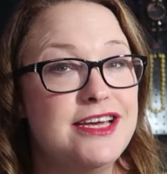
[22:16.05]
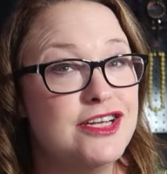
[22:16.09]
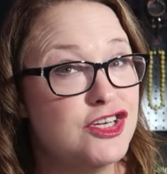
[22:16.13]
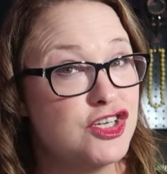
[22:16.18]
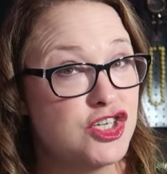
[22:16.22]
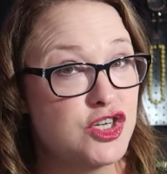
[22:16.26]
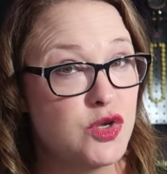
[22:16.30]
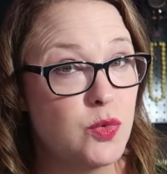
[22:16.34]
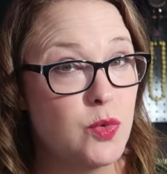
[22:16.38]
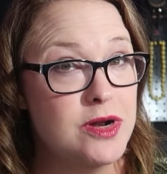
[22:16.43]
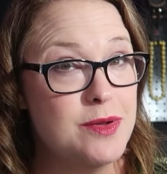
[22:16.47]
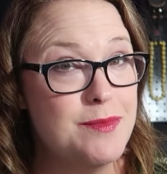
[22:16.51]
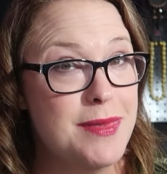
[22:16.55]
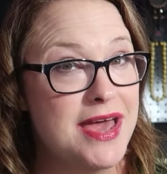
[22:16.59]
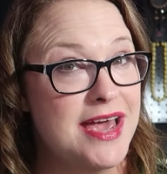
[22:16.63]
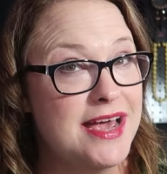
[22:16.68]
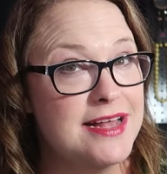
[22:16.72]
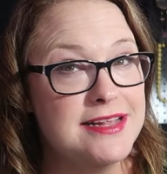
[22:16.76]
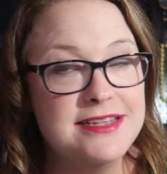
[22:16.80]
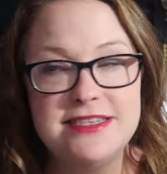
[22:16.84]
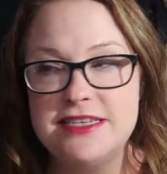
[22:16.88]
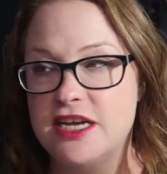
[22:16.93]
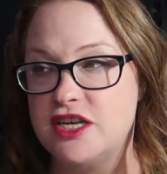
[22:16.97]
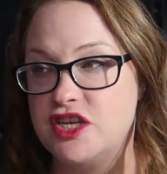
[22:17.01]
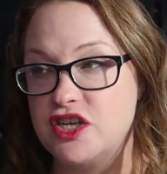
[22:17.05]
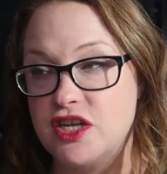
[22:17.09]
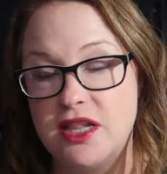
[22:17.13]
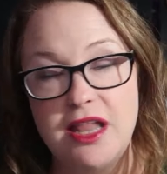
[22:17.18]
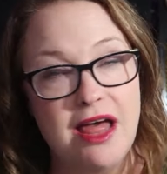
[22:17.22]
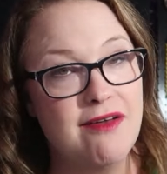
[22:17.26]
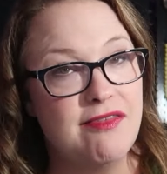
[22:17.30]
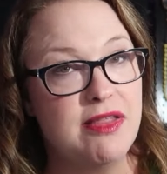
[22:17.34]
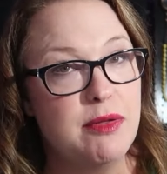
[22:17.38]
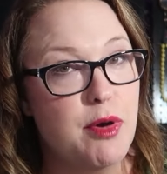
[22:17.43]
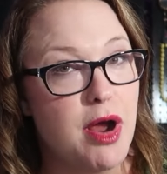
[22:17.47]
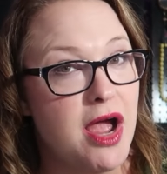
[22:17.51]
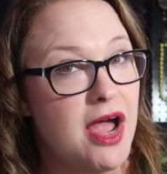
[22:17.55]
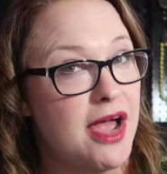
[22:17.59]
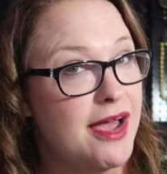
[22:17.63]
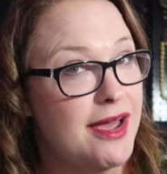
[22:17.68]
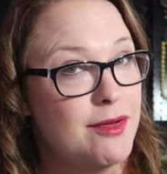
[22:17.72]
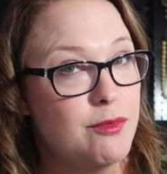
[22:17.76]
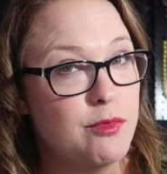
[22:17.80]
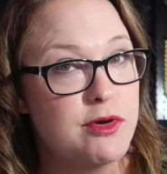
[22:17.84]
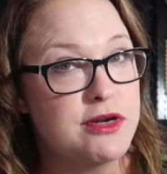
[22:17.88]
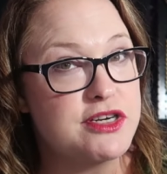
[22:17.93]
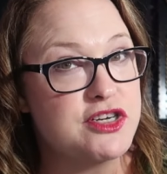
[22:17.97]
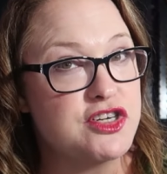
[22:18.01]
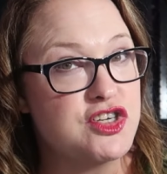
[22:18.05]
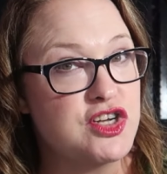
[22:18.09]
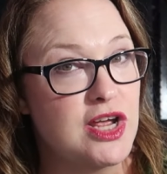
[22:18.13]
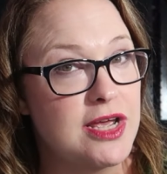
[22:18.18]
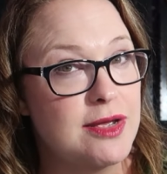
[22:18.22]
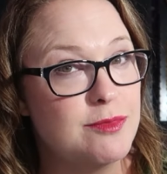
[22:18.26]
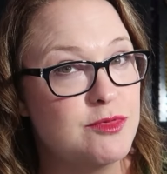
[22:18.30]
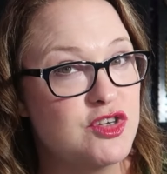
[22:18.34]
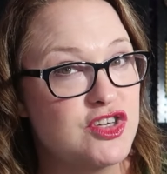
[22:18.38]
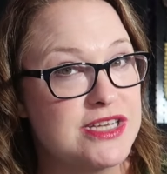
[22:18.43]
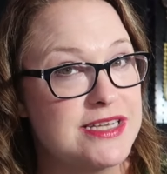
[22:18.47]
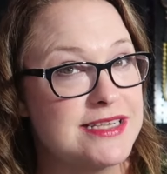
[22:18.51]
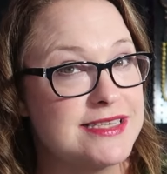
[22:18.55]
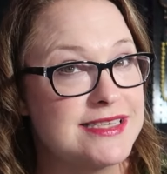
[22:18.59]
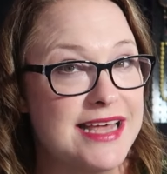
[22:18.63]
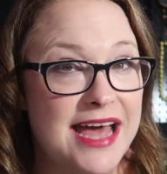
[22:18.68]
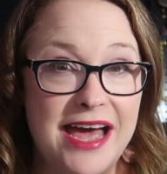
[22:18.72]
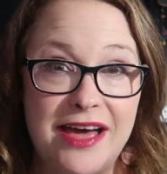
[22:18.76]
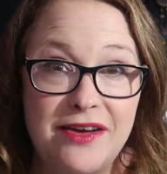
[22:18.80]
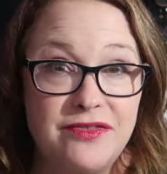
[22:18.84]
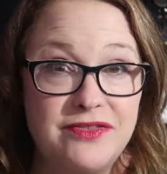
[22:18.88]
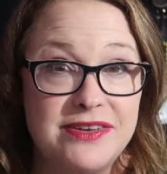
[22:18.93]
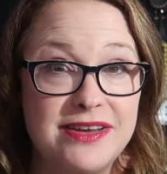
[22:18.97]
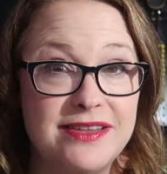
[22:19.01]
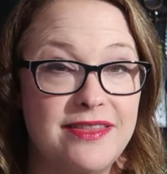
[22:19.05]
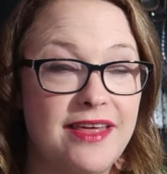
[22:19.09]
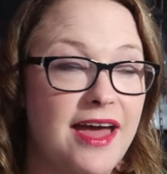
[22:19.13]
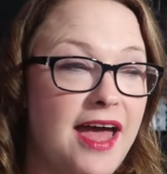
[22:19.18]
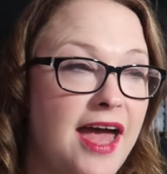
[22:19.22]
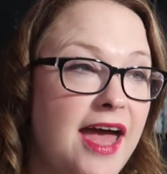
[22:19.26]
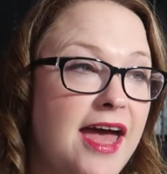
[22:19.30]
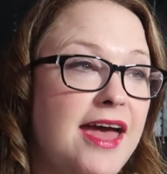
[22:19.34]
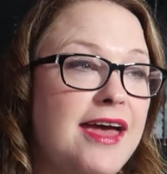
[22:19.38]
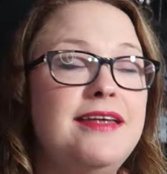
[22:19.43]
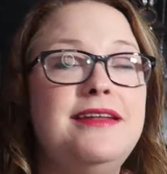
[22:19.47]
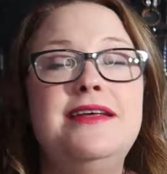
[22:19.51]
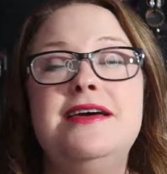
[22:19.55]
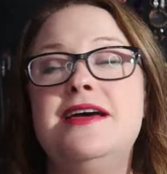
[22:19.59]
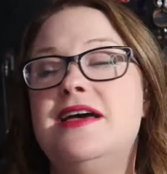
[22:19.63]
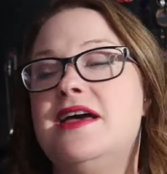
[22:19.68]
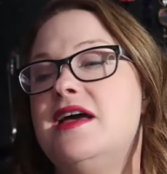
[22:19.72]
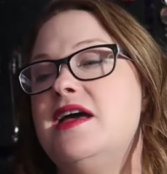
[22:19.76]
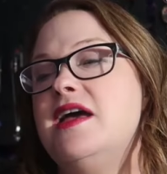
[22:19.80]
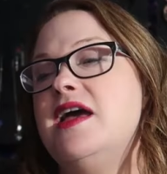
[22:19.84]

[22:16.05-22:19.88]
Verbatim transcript: She would have made such a lovely bride. What a shame she's effed in the head.